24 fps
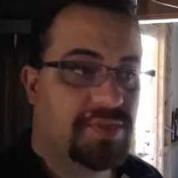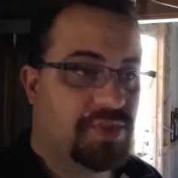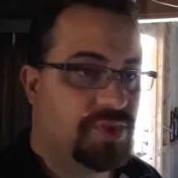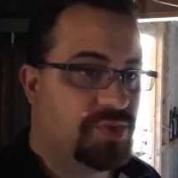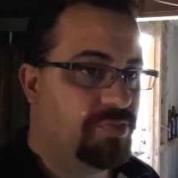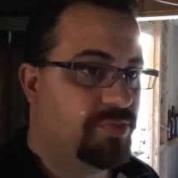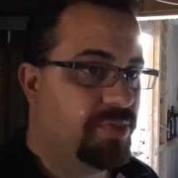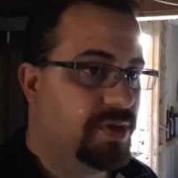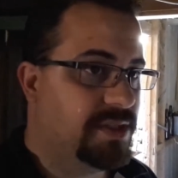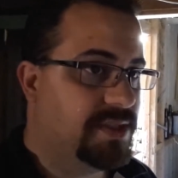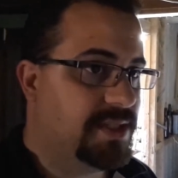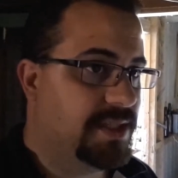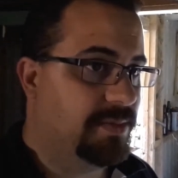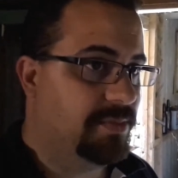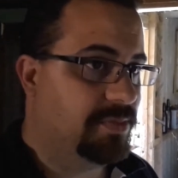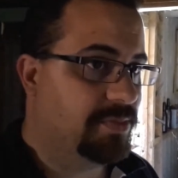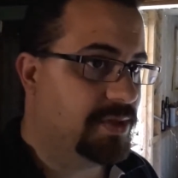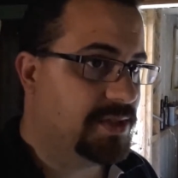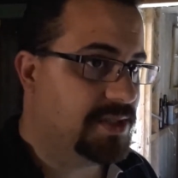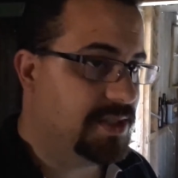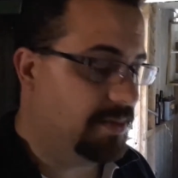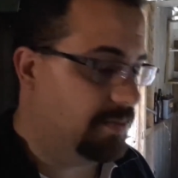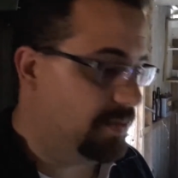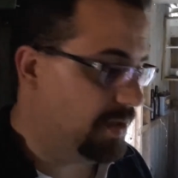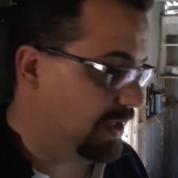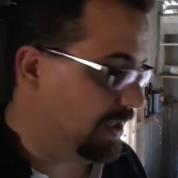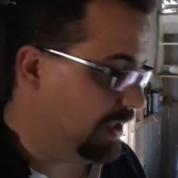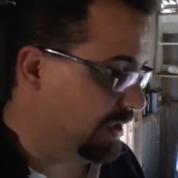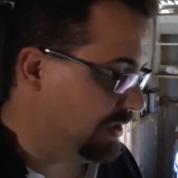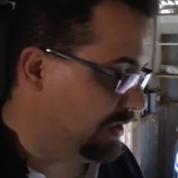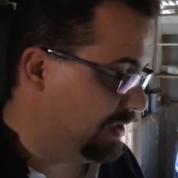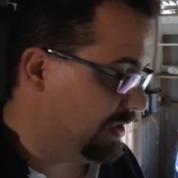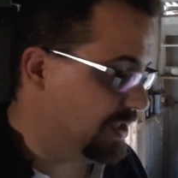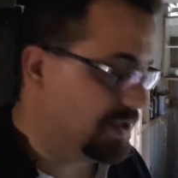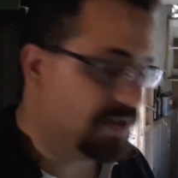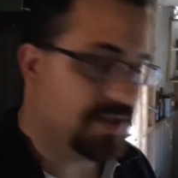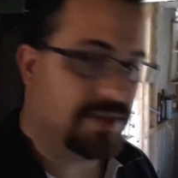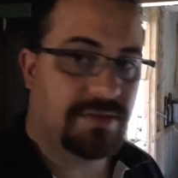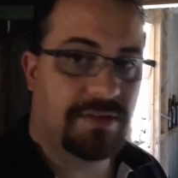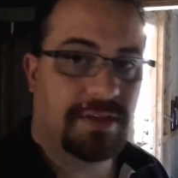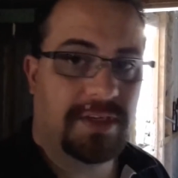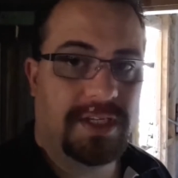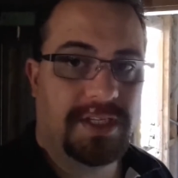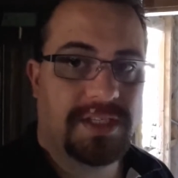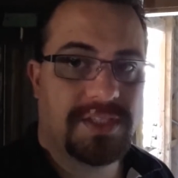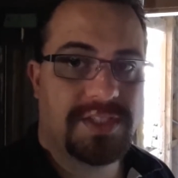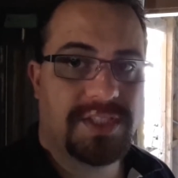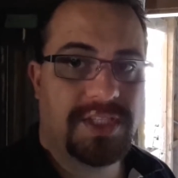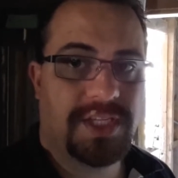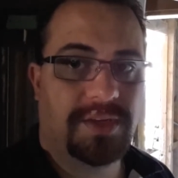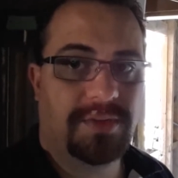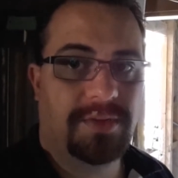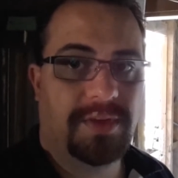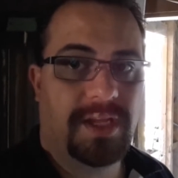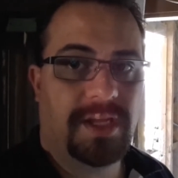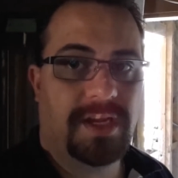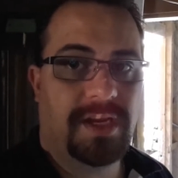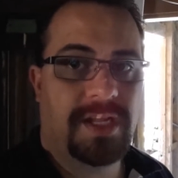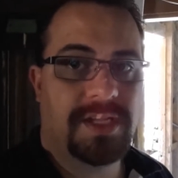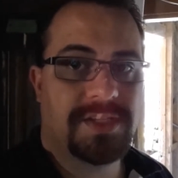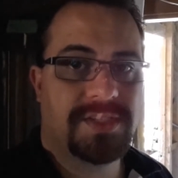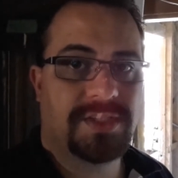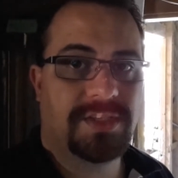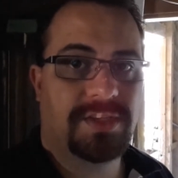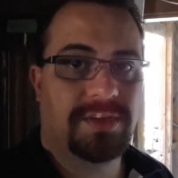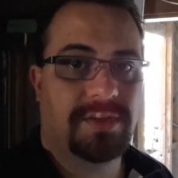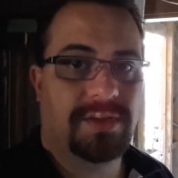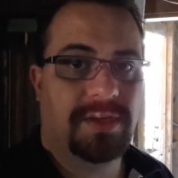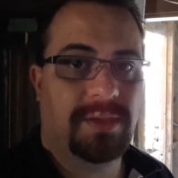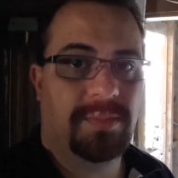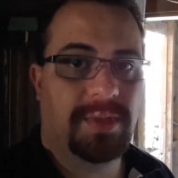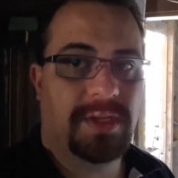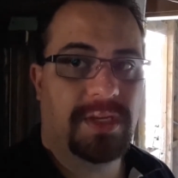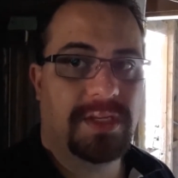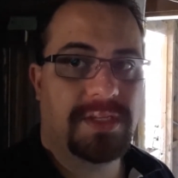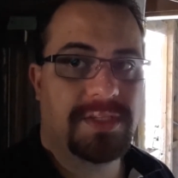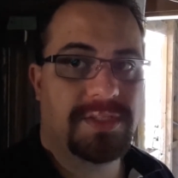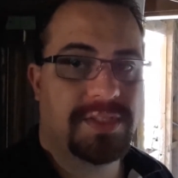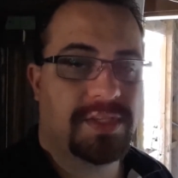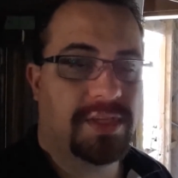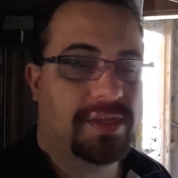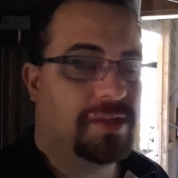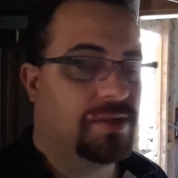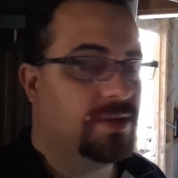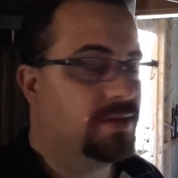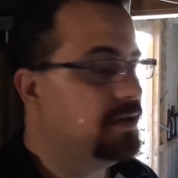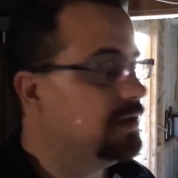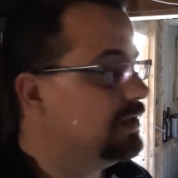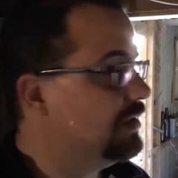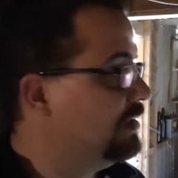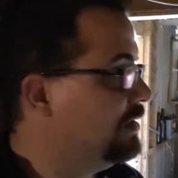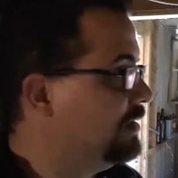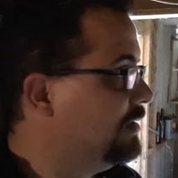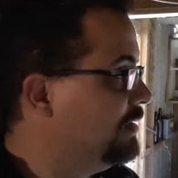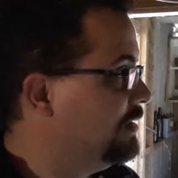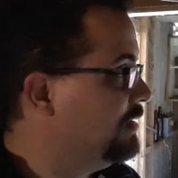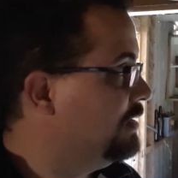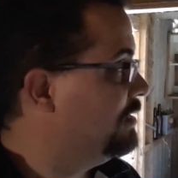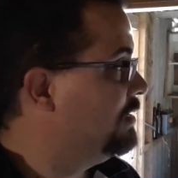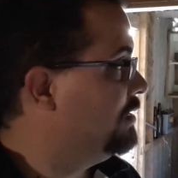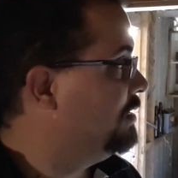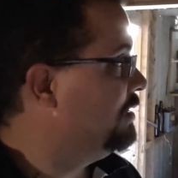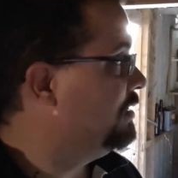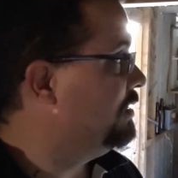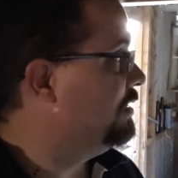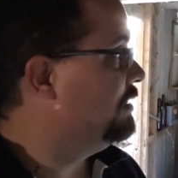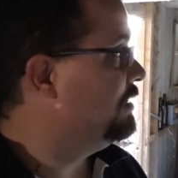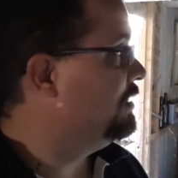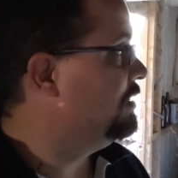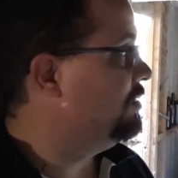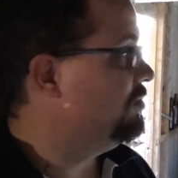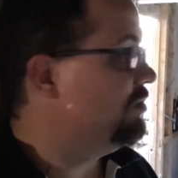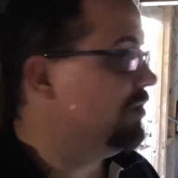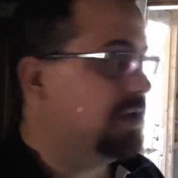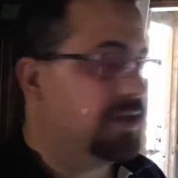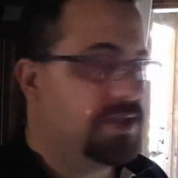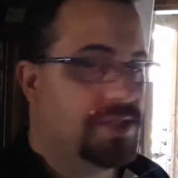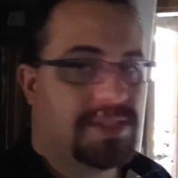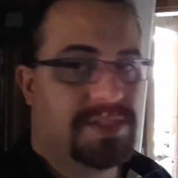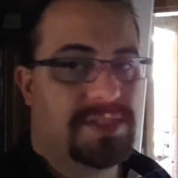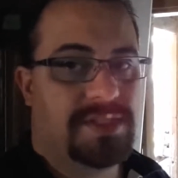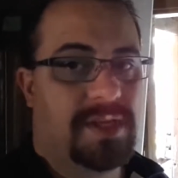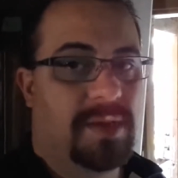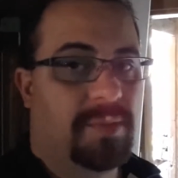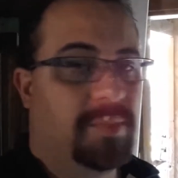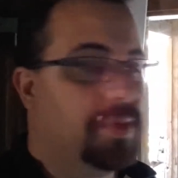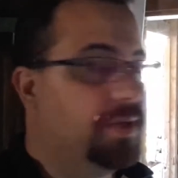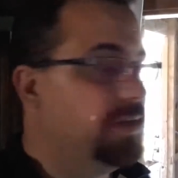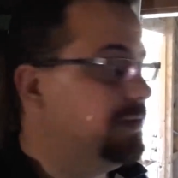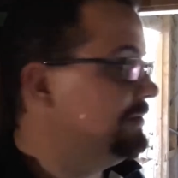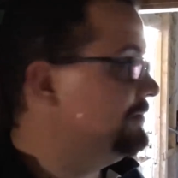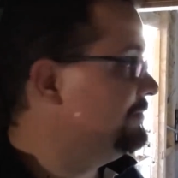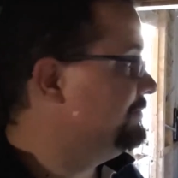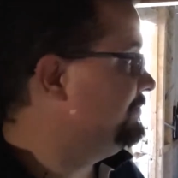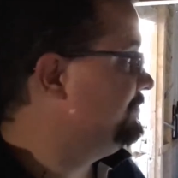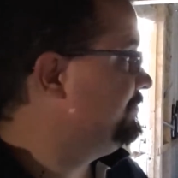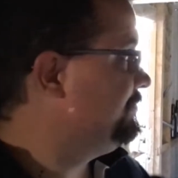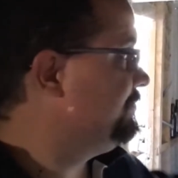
It's pretty bad and hasn't really settled out, hasn't got any better, so might just dump it.